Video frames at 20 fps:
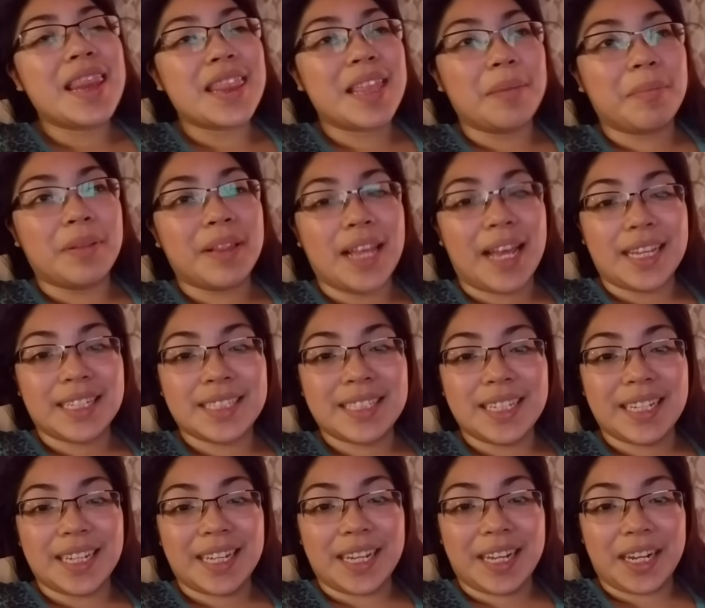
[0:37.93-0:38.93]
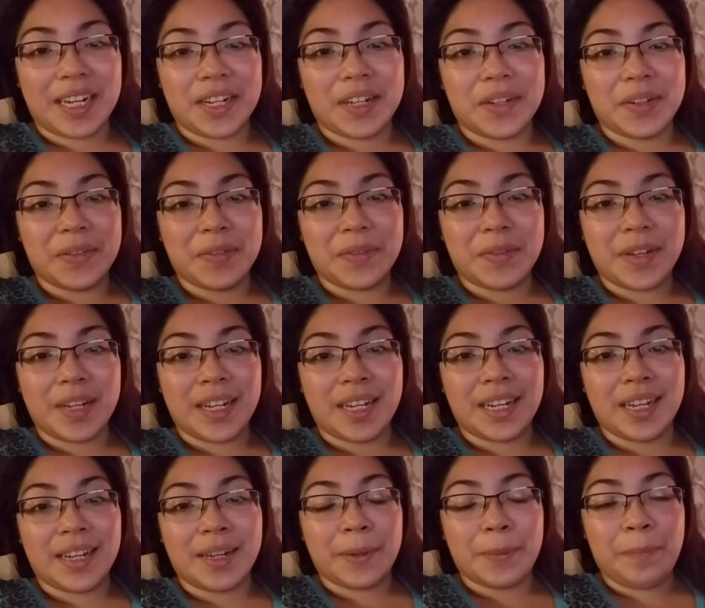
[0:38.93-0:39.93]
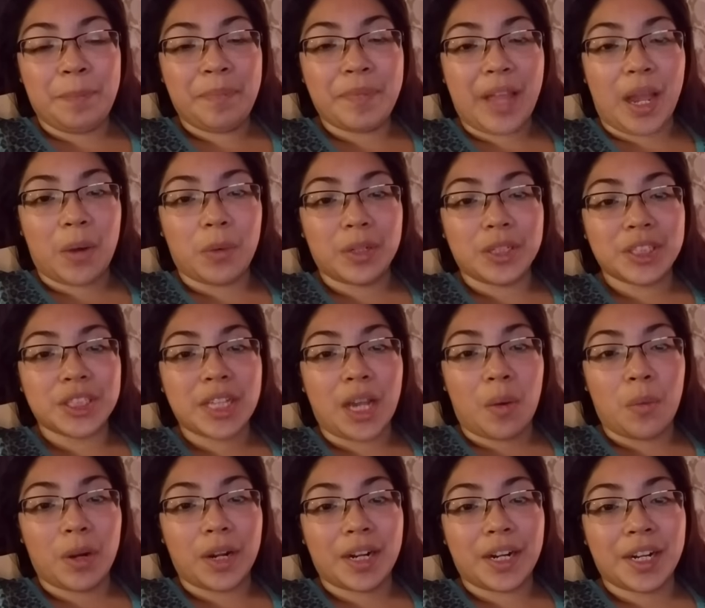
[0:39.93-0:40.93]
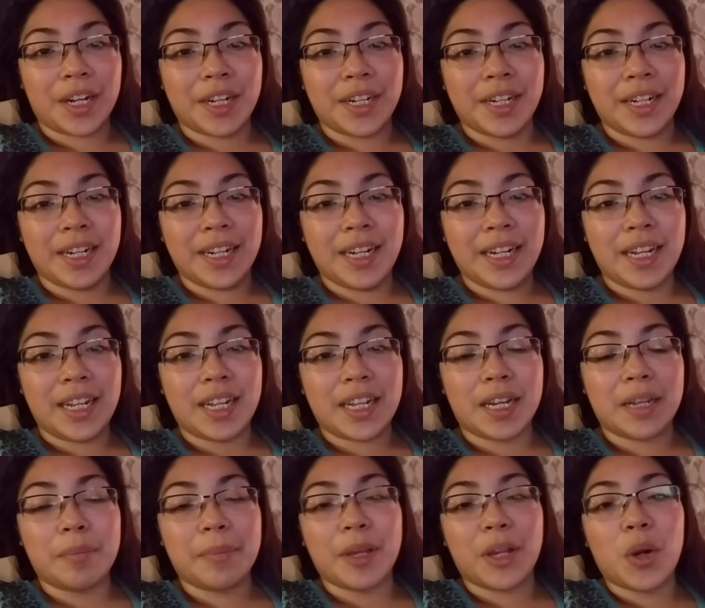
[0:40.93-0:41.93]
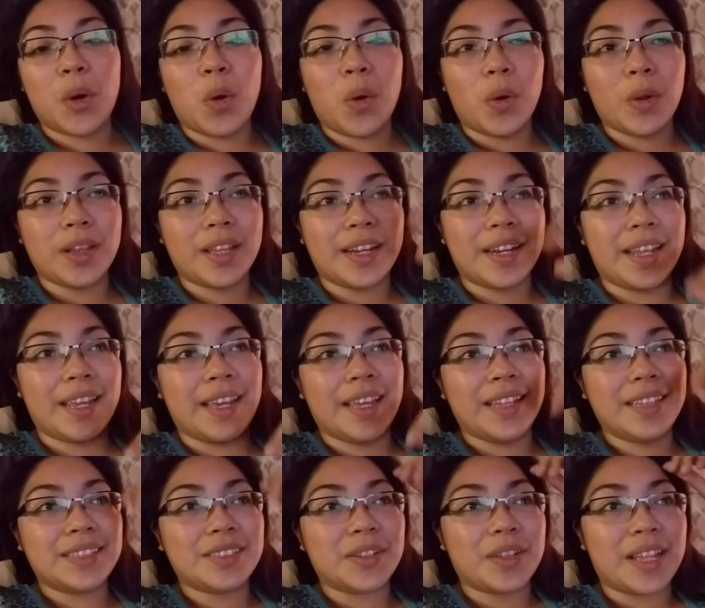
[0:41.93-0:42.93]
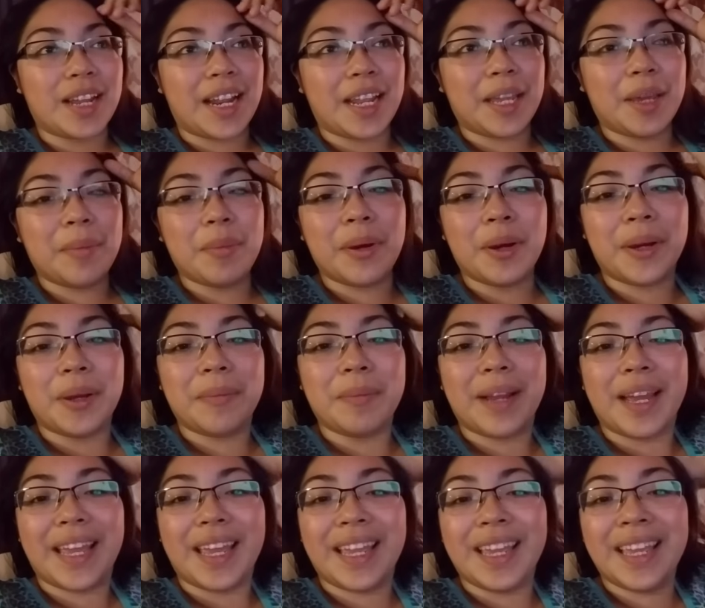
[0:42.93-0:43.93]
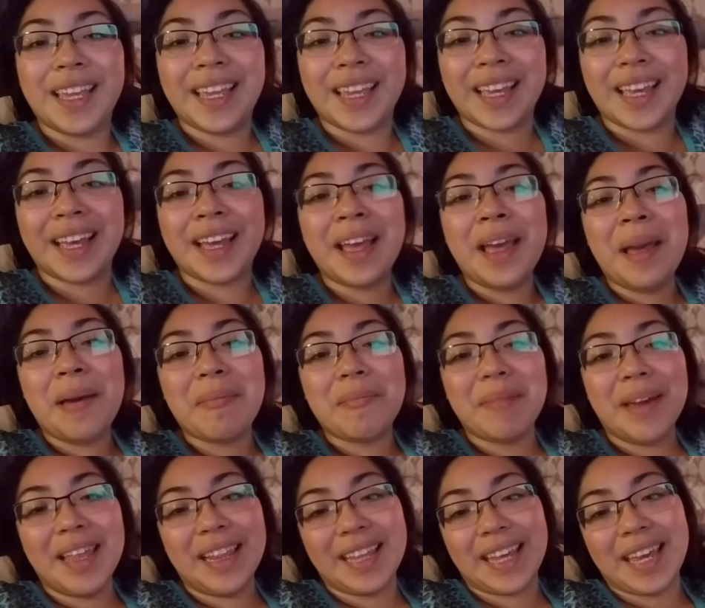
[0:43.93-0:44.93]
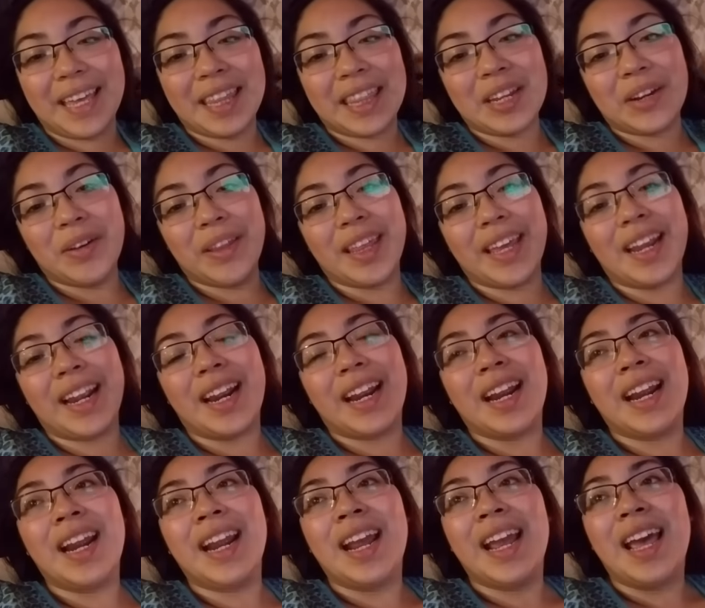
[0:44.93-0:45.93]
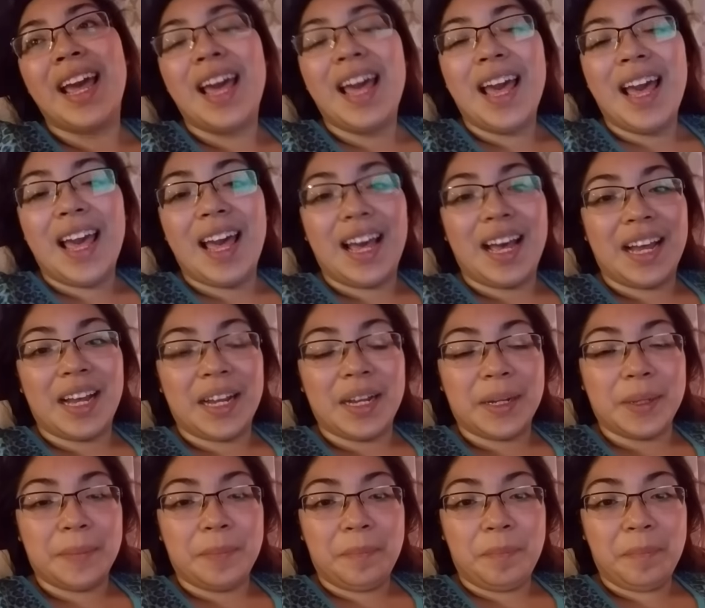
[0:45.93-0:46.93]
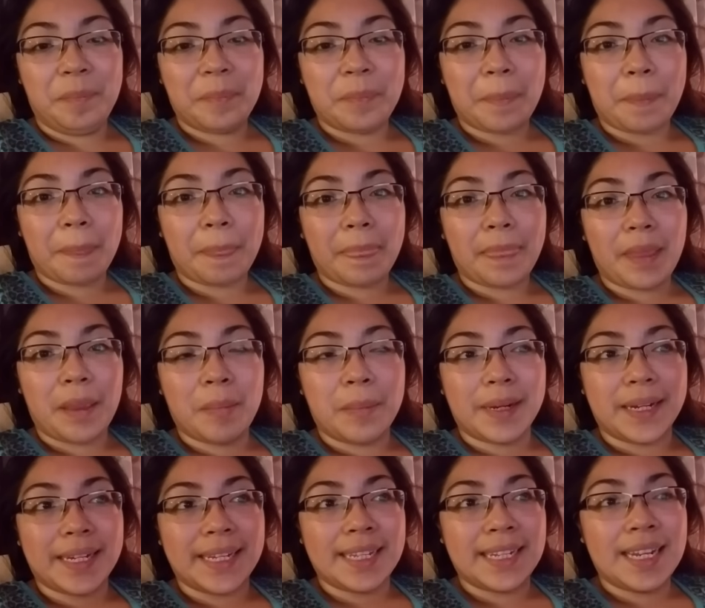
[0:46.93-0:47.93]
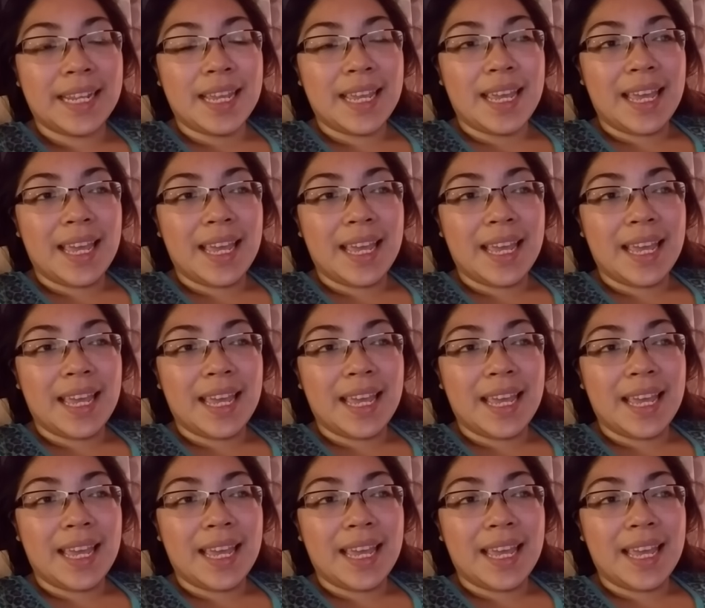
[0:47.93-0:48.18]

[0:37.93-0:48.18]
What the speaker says: the plastic of our shower curtain. He cut a big hole in it so that I can put my my leg through there. But